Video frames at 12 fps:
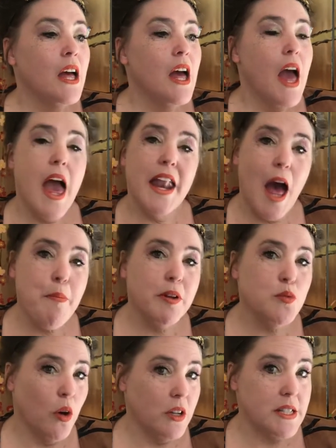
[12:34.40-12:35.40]
It happened
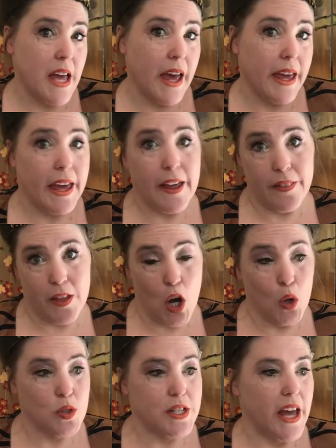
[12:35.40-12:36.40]
one day in the
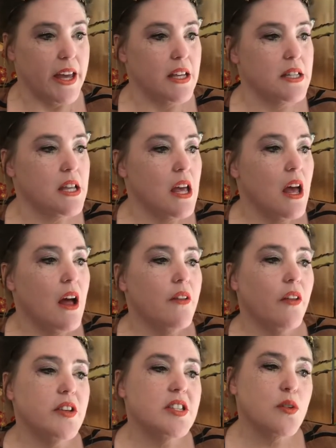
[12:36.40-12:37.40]
old days that
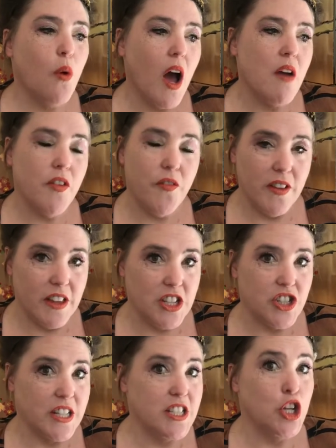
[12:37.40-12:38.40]
the squire of the village
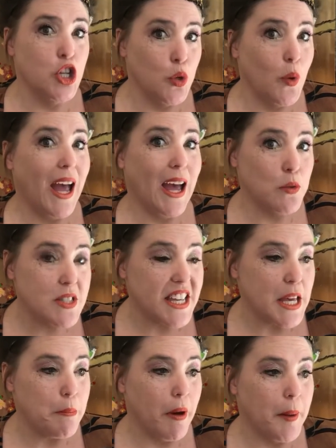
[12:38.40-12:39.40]
needed a new
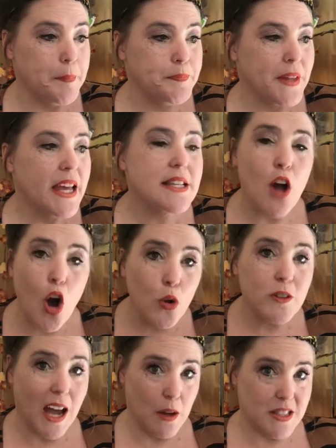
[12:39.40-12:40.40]
housekeeper. His
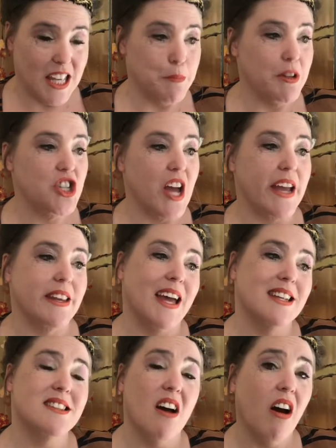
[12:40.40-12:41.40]
old housekeeper Jane
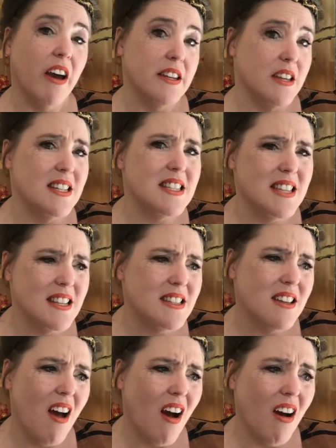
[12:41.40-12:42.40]
had died, and since
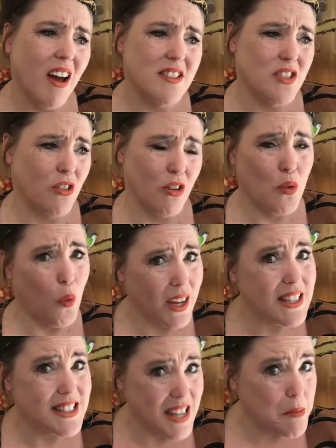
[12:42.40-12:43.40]
her eyes had grown
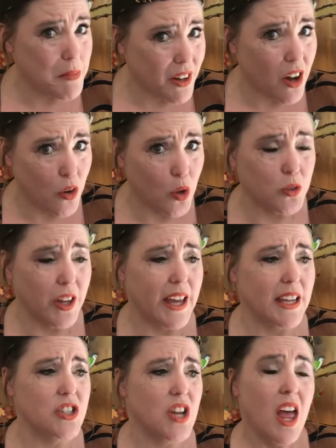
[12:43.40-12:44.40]
quite dim in her old
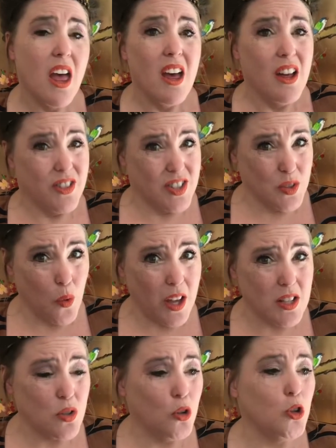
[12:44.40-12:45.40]
age, the
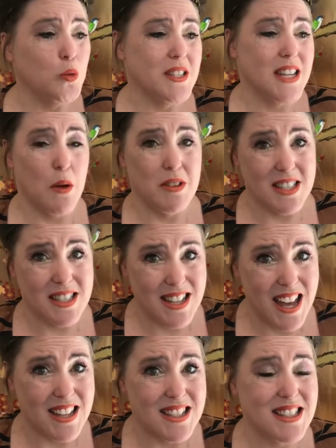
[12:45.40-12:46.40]
squire's hall was now in a
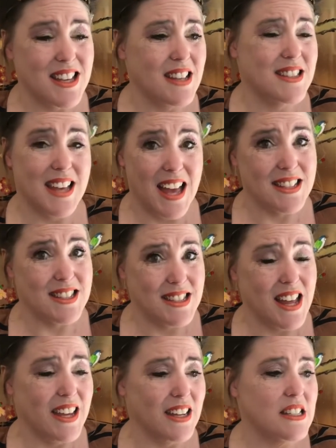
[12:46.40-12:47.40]
sad
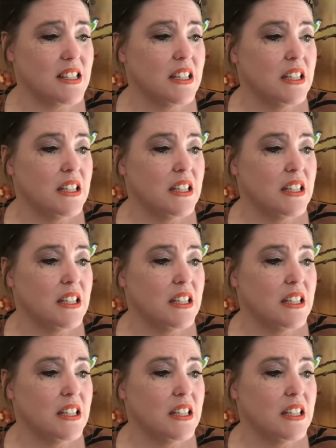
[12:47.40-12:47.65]
state.